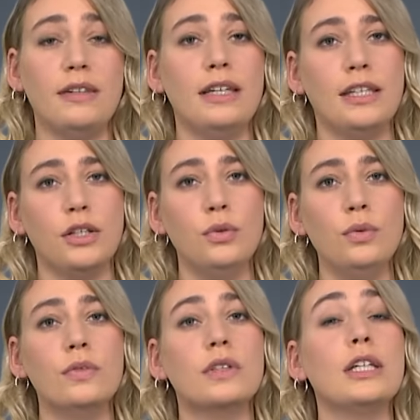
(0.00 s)
the
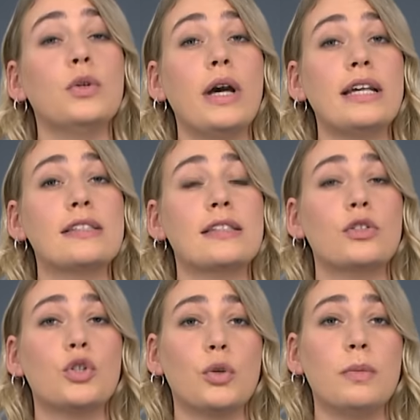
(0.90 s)
EU, the US,
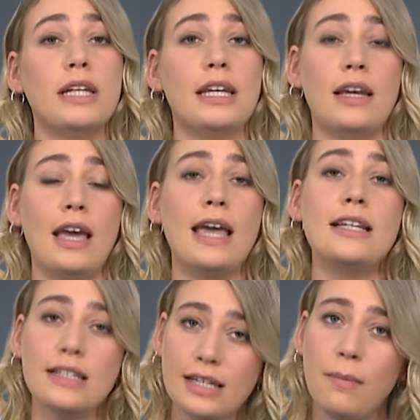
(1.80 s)
Germany,
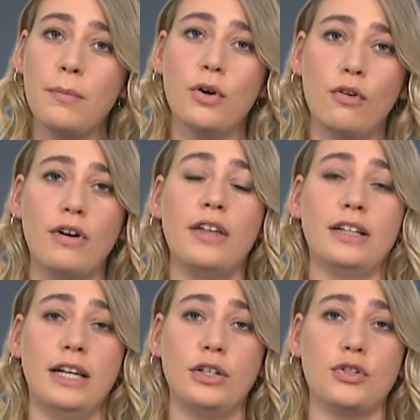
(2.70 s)
and a number of other
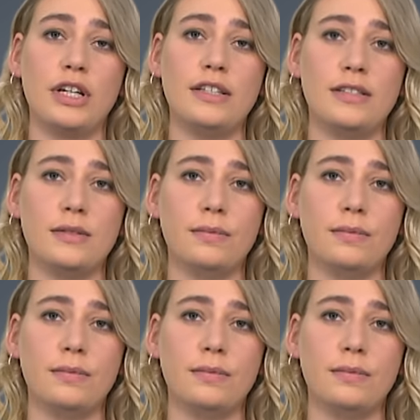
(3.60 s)
countries.